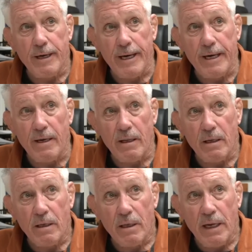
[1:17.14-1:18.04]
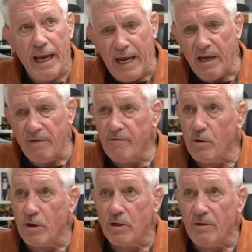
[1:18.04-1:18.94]
Okay? And if
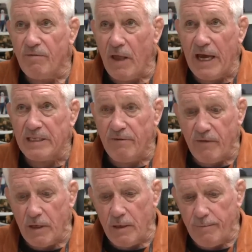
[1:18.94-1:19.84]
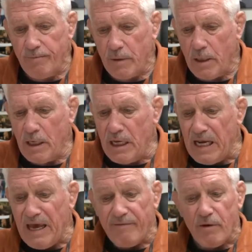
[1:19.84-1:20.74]
you look at the philosophy, he
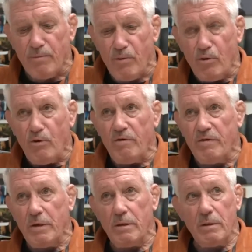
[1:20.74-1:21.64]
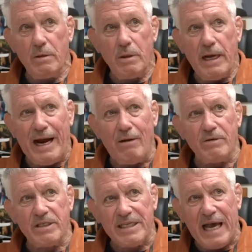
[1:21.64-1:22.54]
never moved
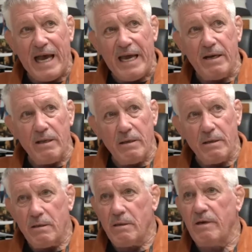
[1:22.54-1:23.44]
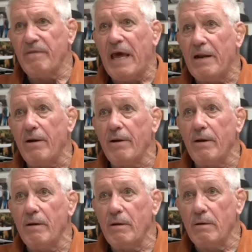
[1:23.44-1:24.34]
outside of that
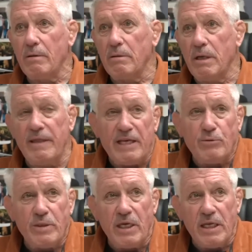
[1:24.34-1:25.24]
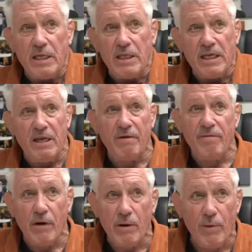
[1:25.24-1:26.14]
area. And that's what they did, and they did it
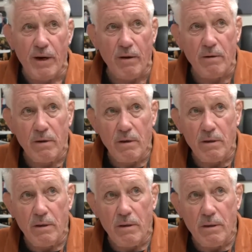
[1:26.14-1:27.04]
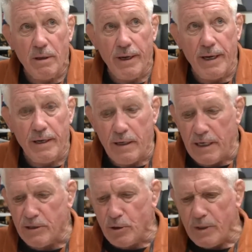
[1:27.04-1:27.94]
very well. Okay?
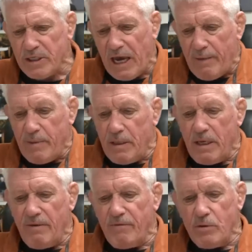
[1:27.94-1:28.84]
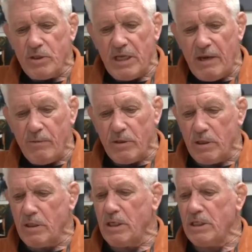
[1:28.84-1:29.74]
And so it taught me that if you stay
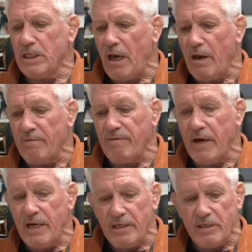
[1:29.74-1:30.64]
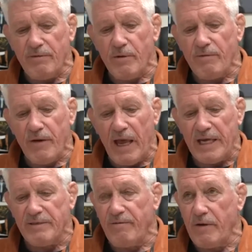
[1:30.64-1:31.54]
within these confines of your
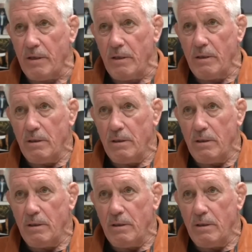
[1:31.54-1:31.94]
philosophy,